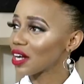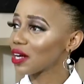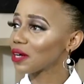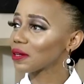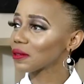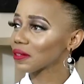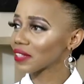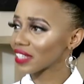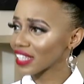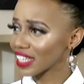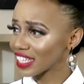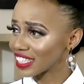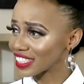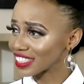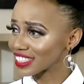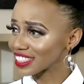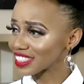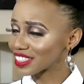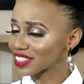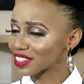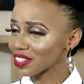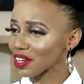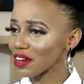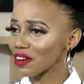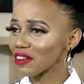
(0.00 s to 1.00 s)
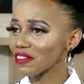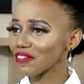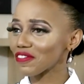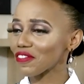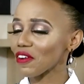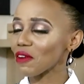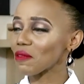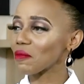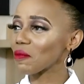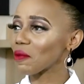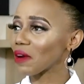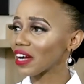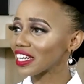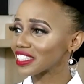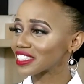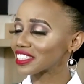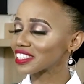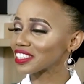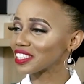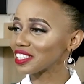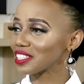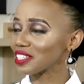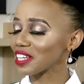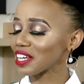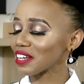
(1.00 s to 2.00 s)
Okay, so from
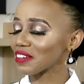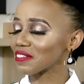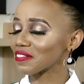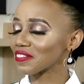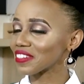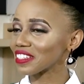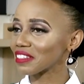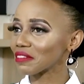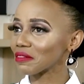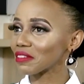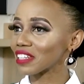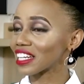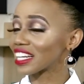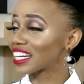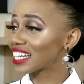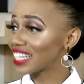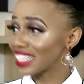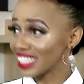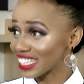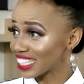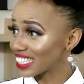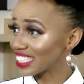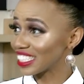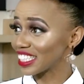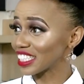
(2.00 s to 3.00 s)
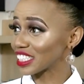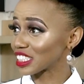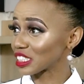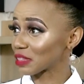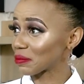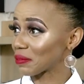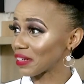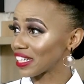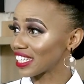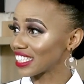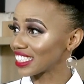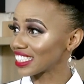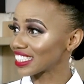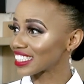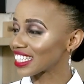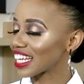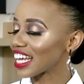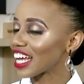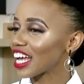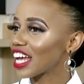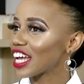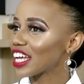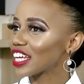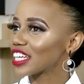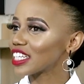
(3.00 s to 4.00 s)
what you have clearly explained
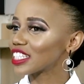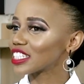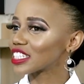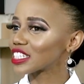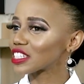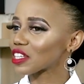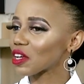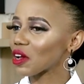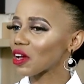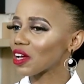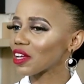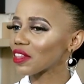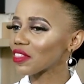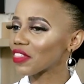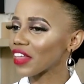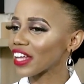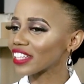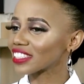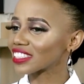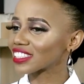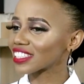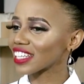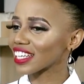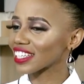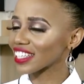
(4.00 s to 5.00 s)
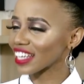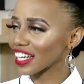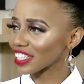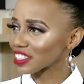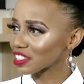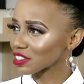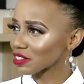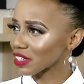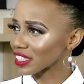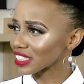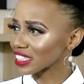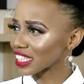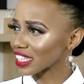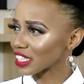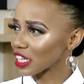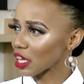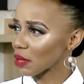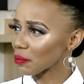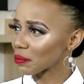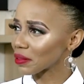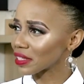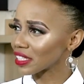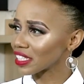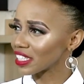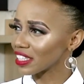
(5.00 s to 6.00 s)
is that a cataract can
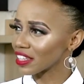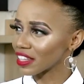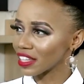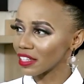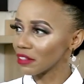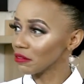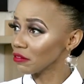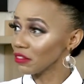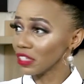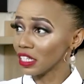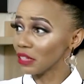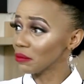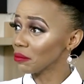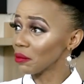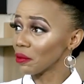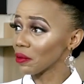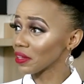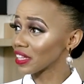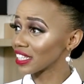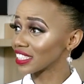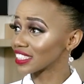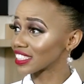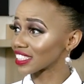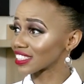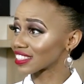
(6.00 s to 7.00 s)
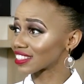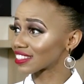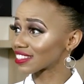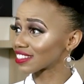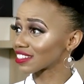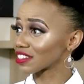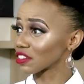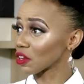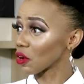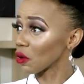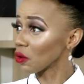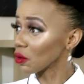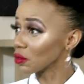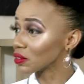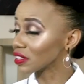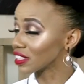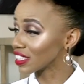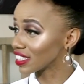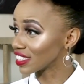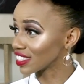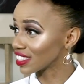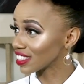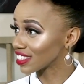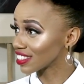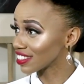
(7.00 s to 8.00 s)
happen in more than just the
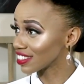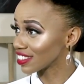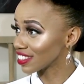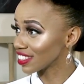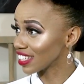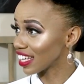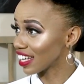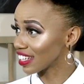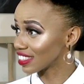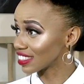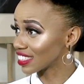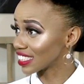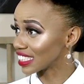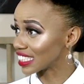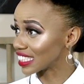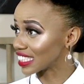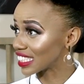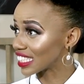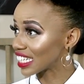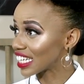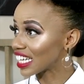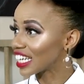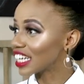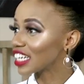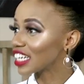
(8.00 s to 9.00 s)
elderly.